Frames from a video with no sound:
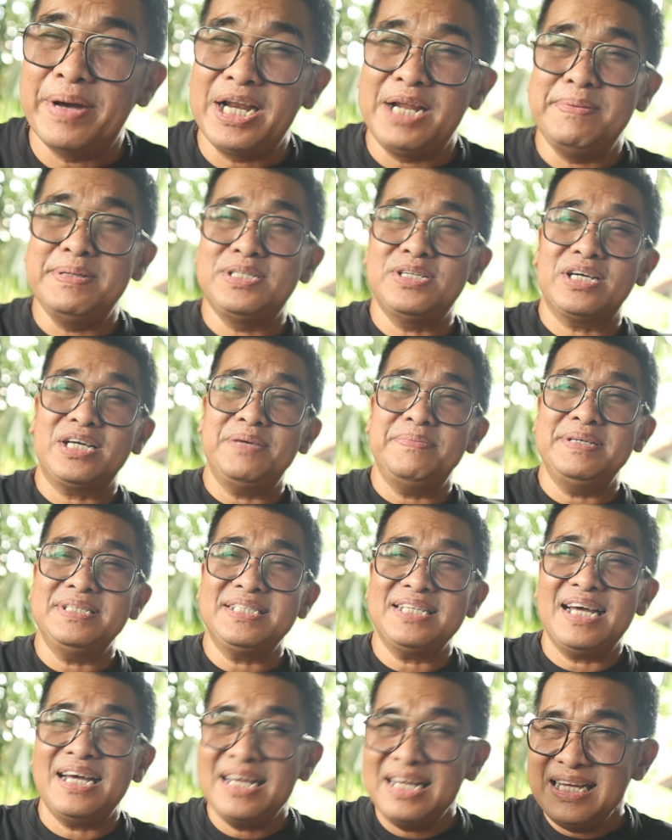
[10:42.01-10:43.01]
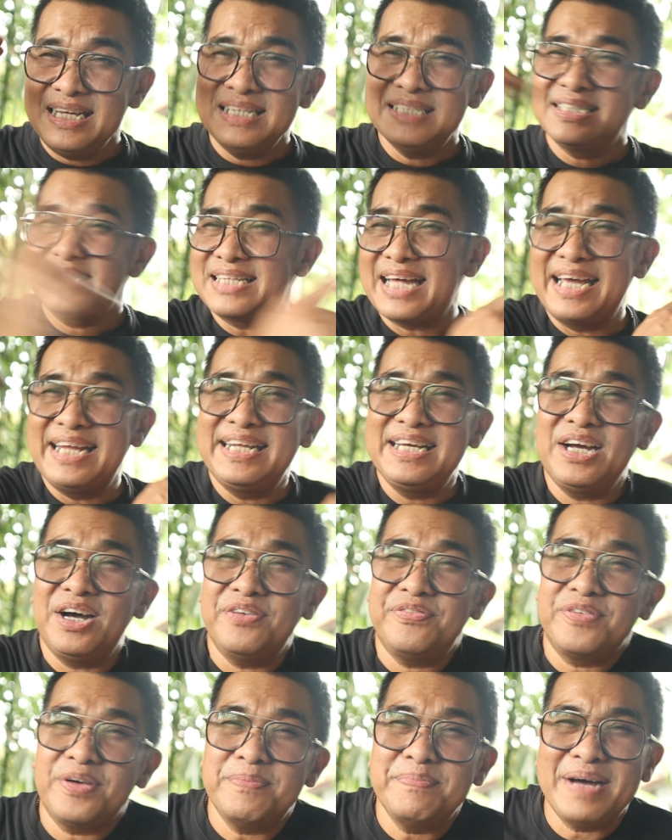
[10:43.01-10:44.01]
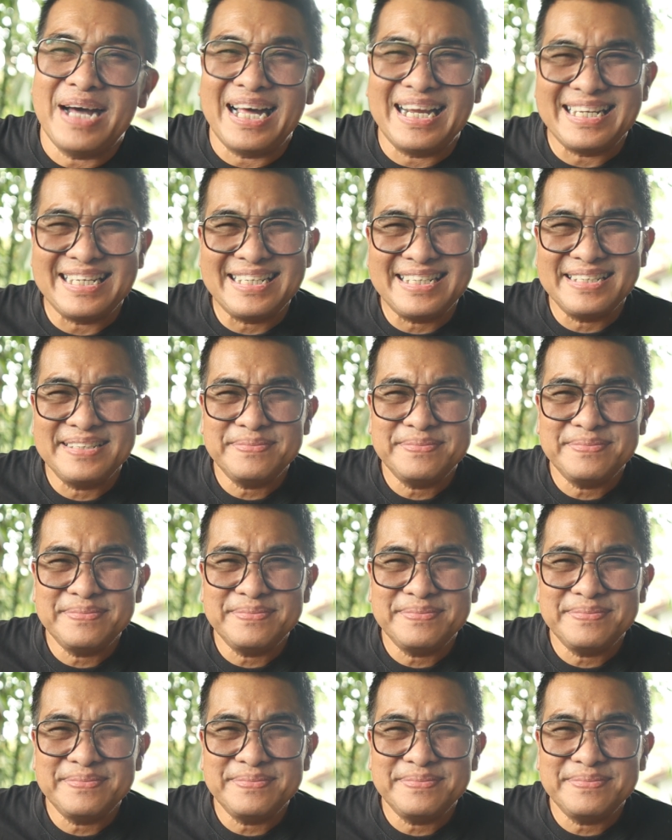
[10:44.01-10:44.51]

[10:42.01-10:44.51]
name is Oki Misa, signing off from Bali.